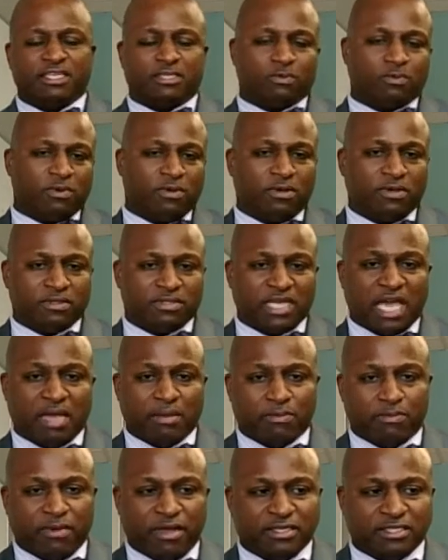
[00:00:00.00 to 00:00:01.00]
world type
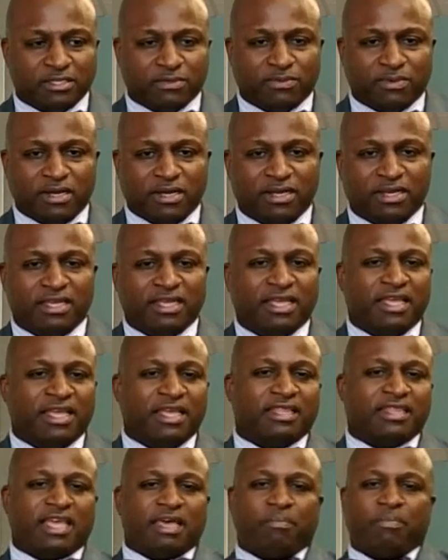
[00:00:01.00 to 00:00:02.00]
restaurant
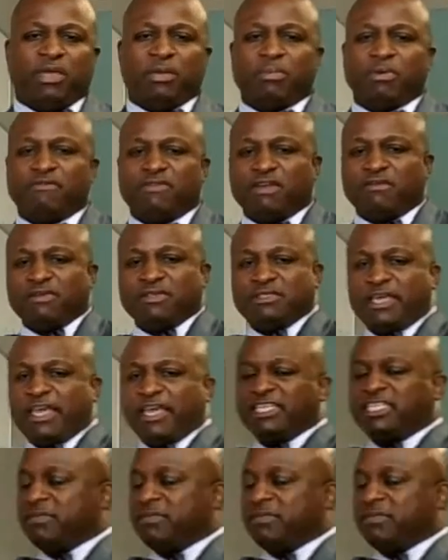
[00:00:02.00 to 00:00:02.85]
that people have never tasted